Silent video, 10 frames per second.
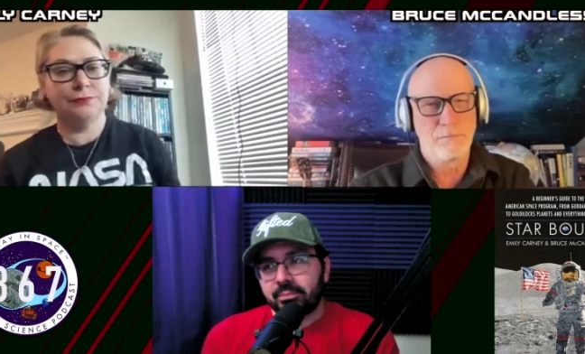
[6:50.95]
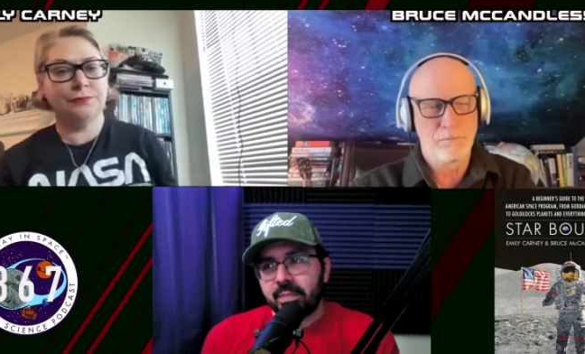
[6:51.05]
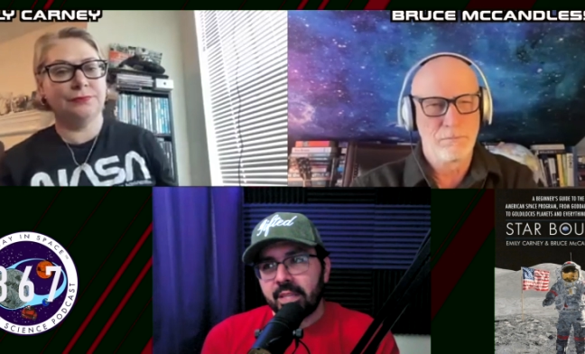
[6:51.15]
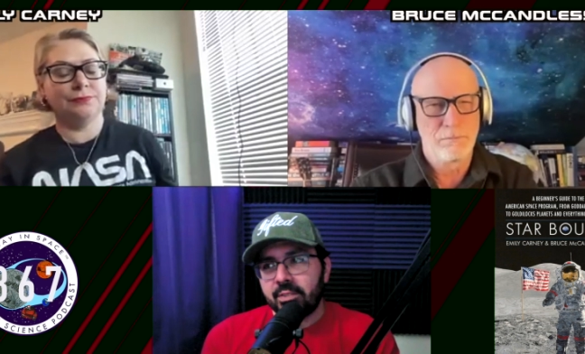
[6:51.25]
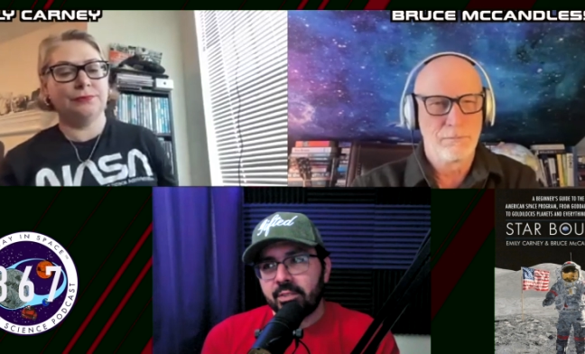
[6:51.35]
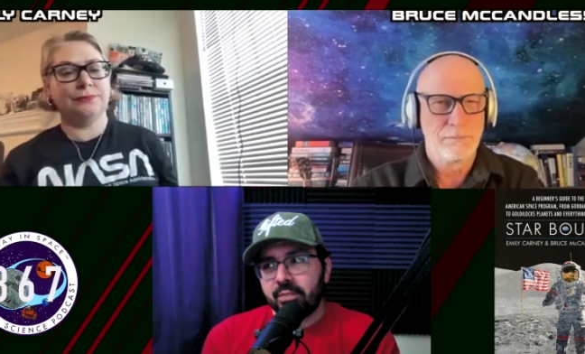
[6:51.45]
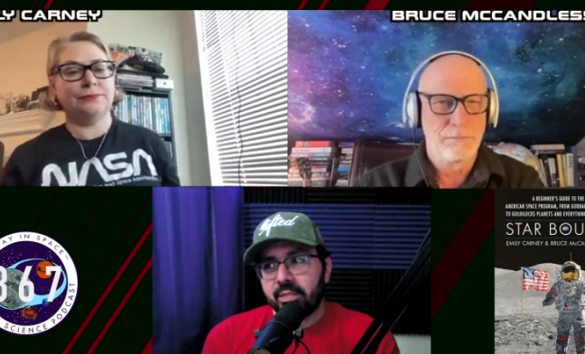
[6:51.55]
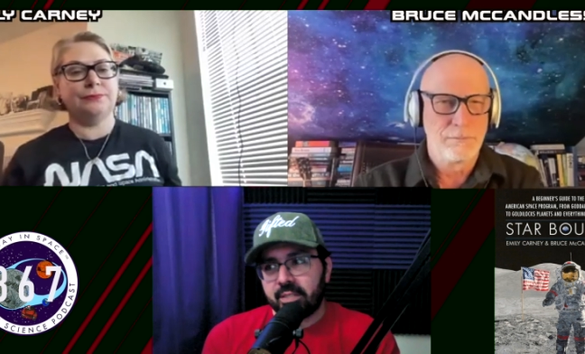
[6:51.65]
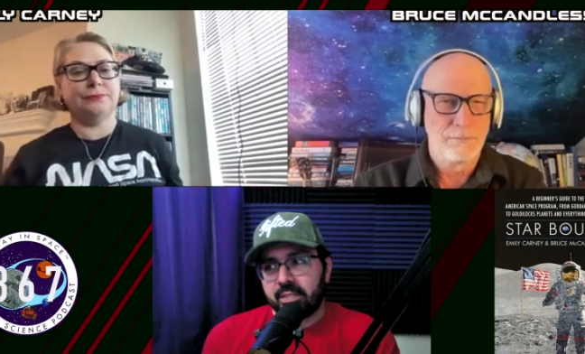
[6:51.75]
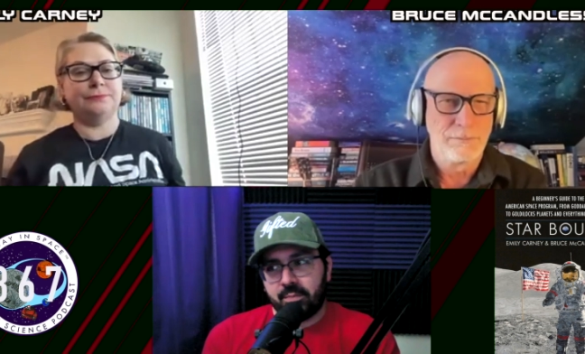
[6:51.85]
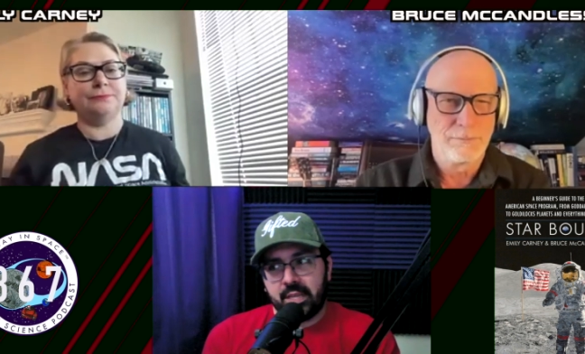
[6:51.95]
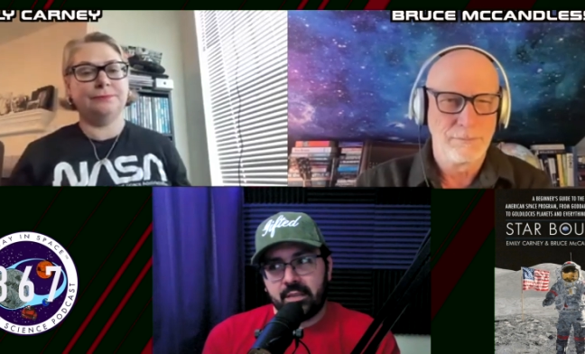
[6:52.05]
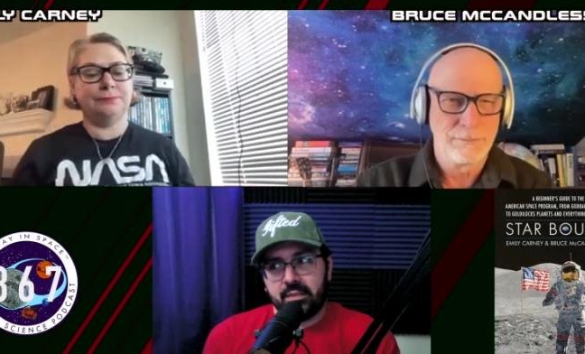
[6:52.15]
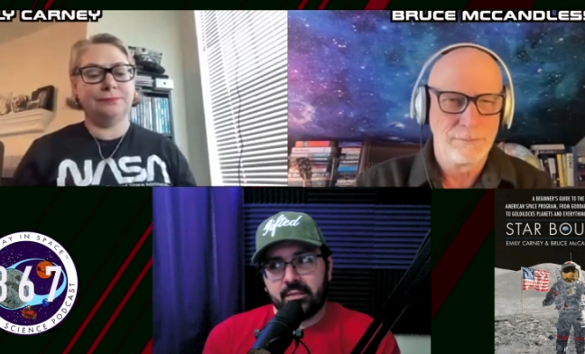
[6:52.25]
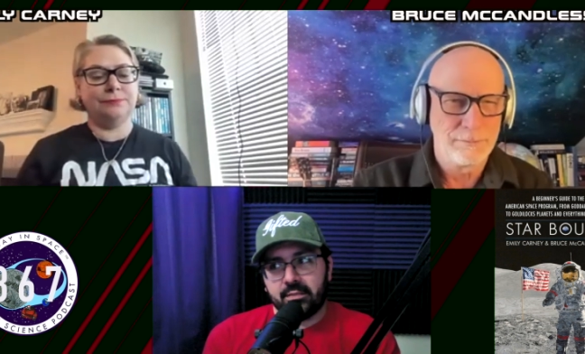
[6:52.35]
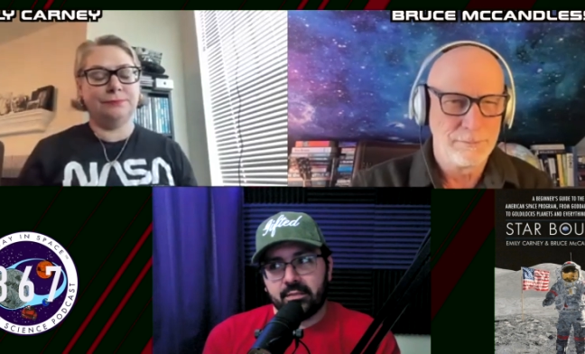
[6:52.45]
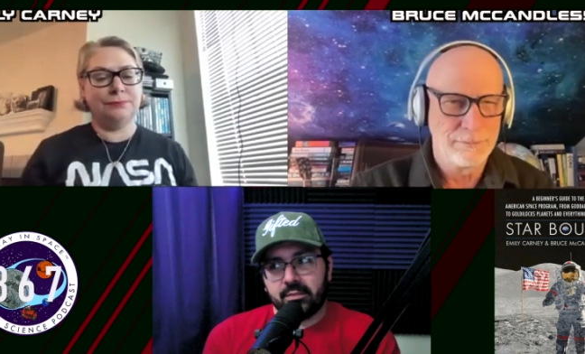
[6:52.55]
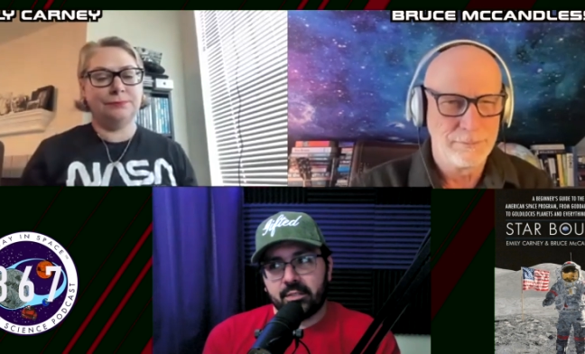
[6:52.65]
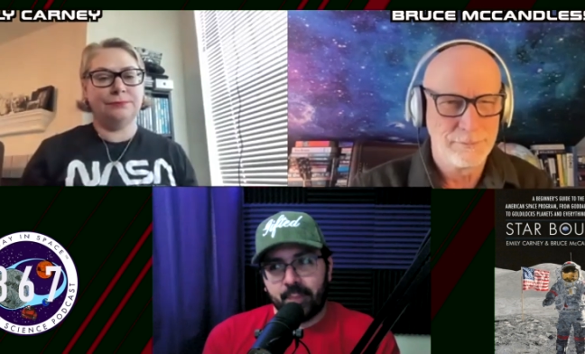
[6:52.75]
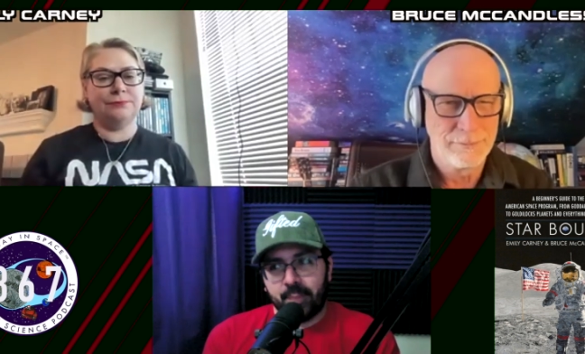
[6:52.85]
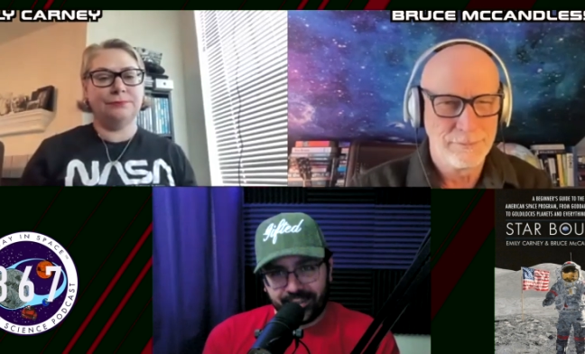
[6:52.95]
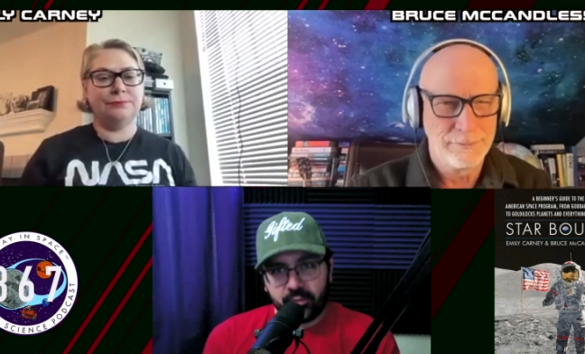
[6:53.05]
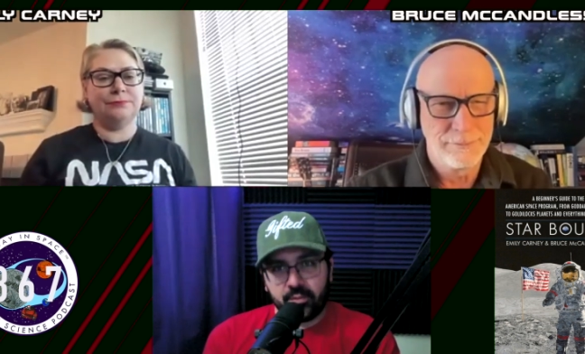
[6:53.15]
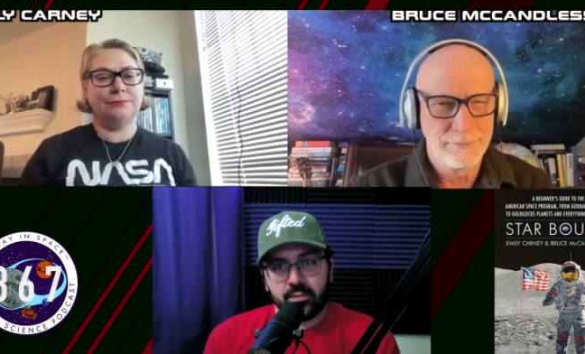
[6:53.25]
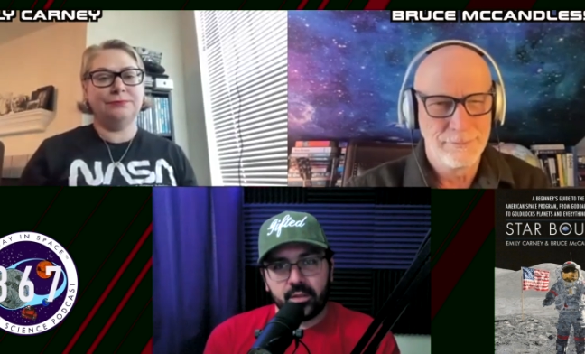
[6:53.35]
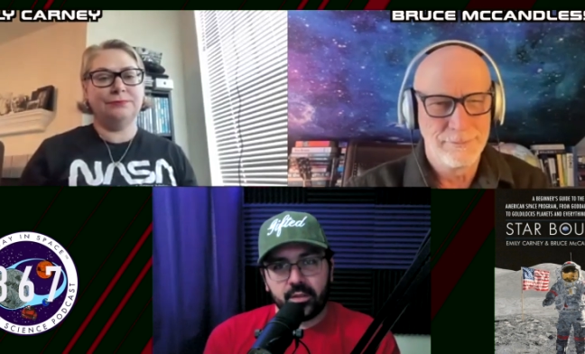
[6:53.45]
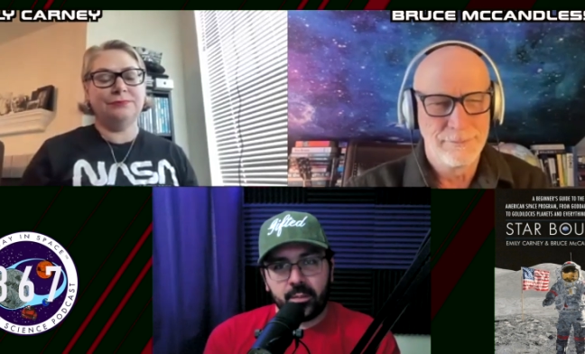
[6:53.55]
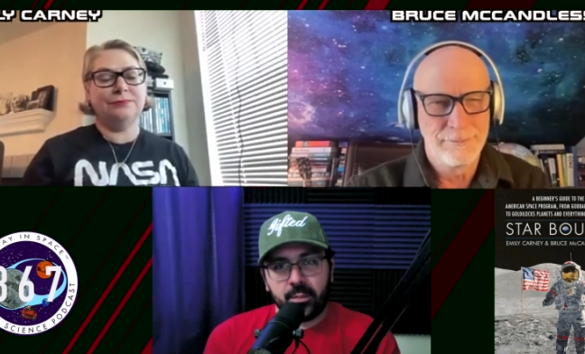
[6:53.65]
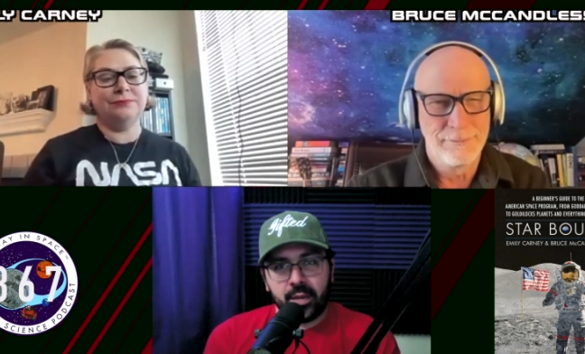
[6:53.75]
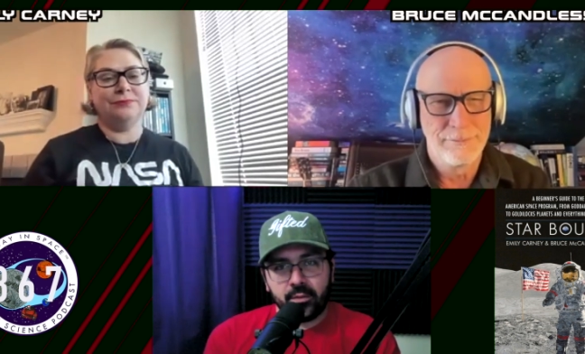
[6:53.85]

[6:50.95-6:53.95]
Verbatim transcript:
Speaker 1: there's definitely something special about